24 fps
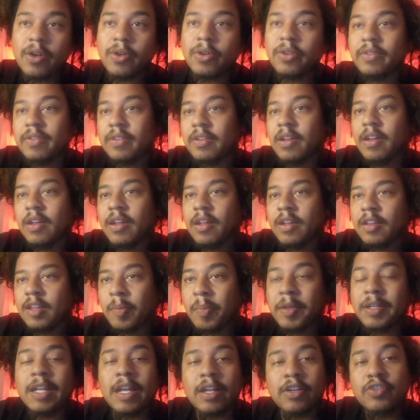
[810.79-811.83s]
how,
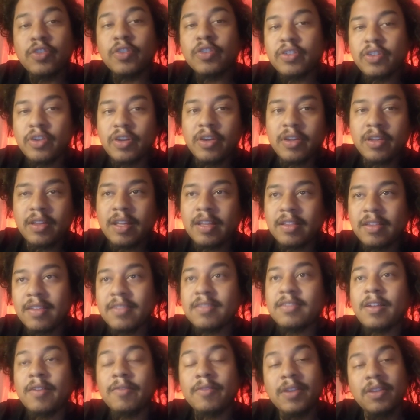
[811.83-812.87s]
to some degree, he
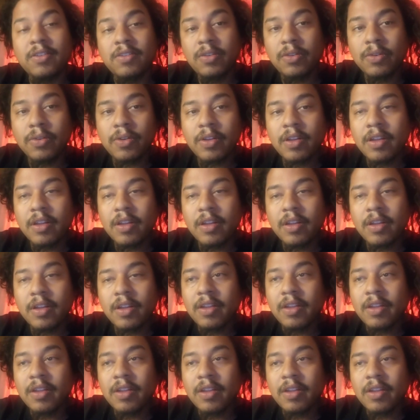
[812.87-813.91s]
knows the potential
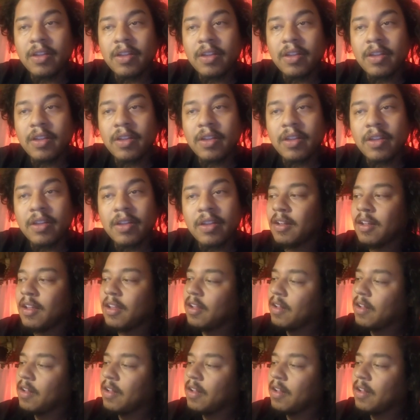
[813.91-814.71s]
good that this stuff, like,